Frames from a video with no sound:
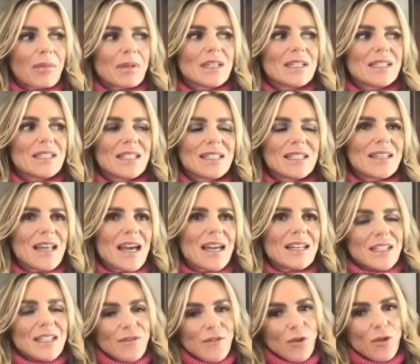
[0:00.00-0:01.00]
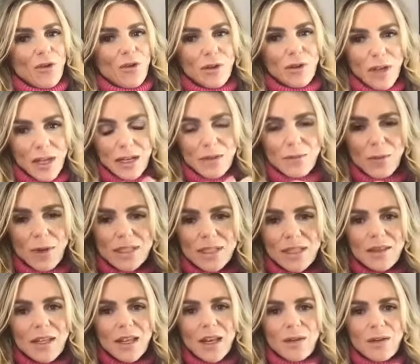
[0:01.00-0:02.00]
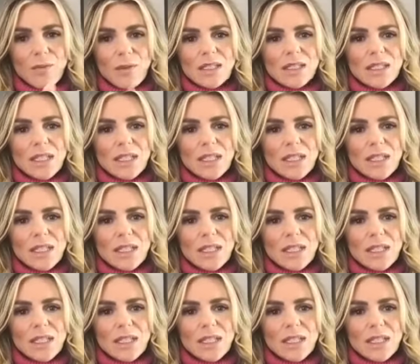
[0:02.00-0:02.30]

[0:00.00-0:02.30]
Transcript: this isn't that difficult. And it wasn't that it's it pretty was,